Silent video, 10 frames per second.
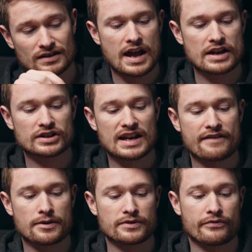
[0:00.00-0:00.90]
and you can have
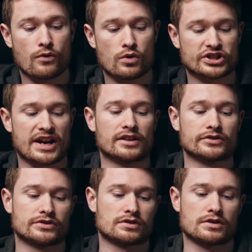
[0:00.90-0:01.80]
up to 4
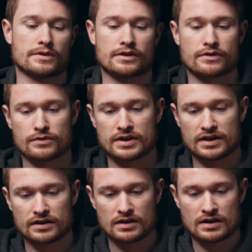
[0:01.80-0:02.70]
channels going through here.